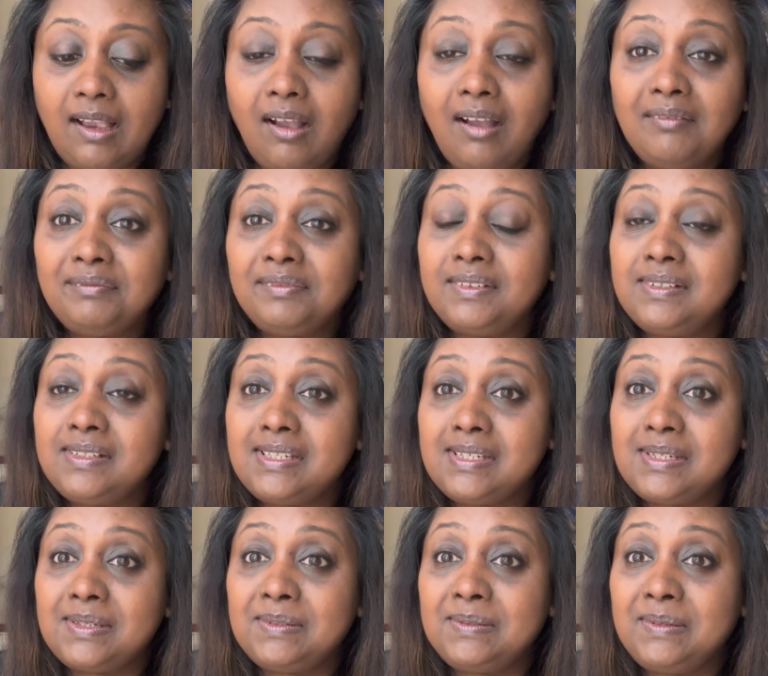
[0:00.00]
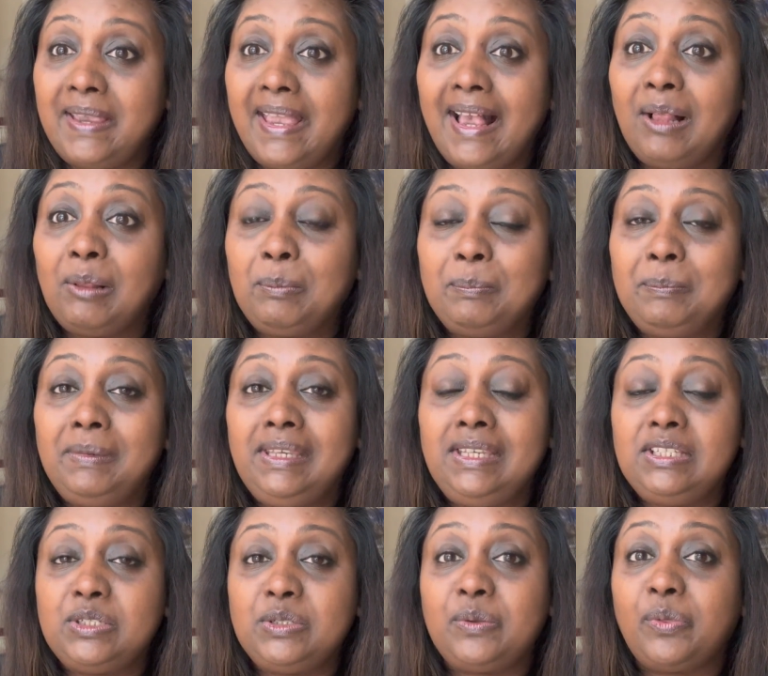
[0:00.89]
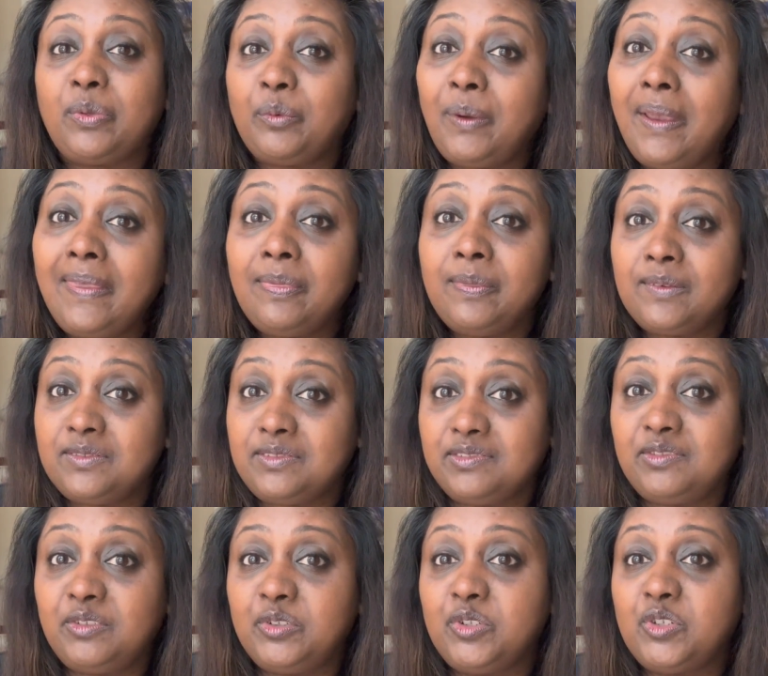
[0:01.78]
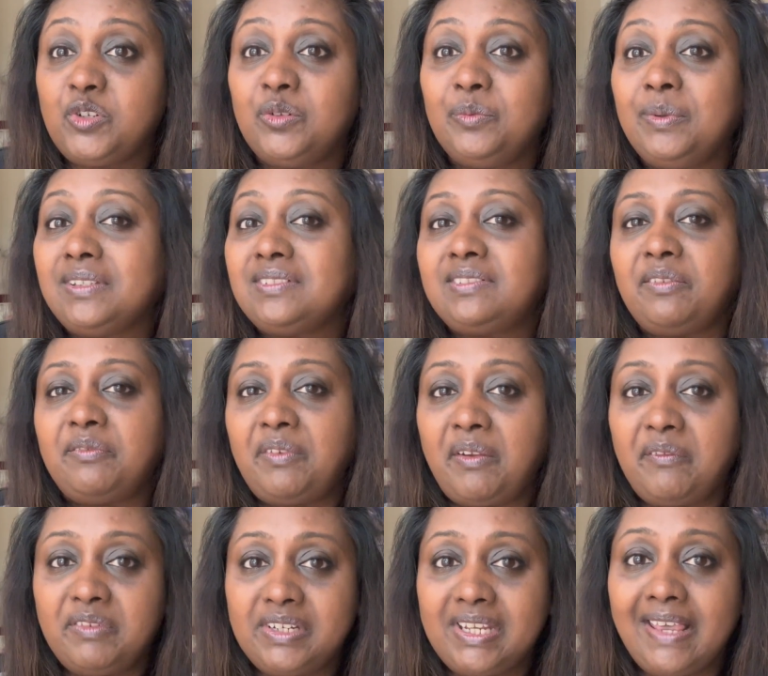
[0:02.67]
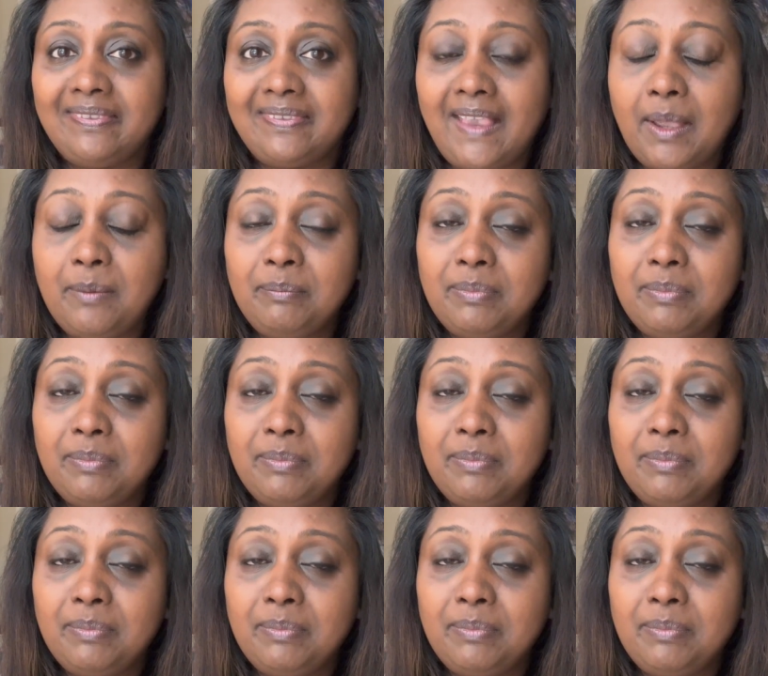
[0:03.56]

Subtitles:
offered to help me to thread the serger because I've never done that